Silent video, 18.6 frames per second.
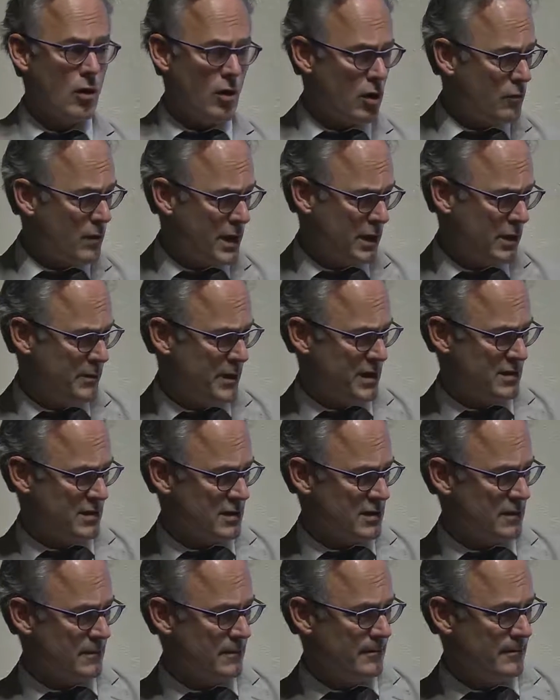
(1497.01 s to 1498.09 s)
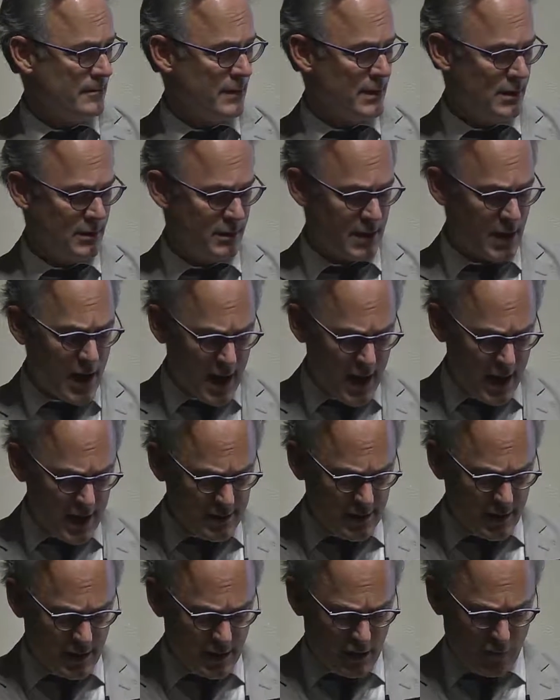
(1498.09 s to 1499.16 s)
on a regular basis. Now, I
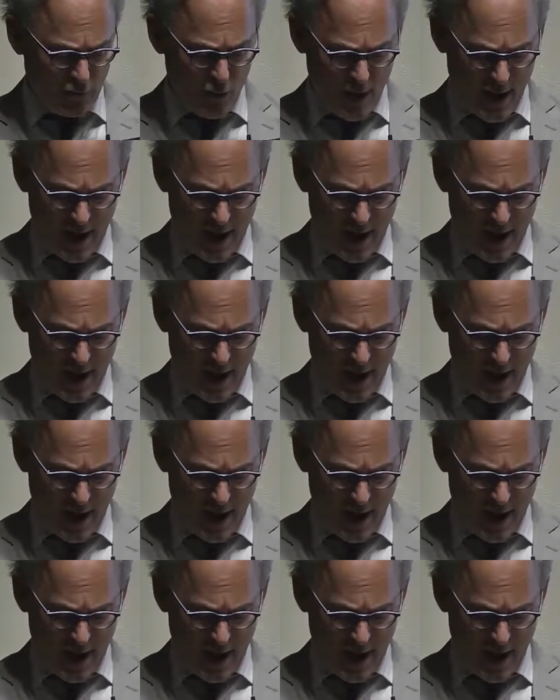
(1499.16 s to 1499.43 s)
think that if you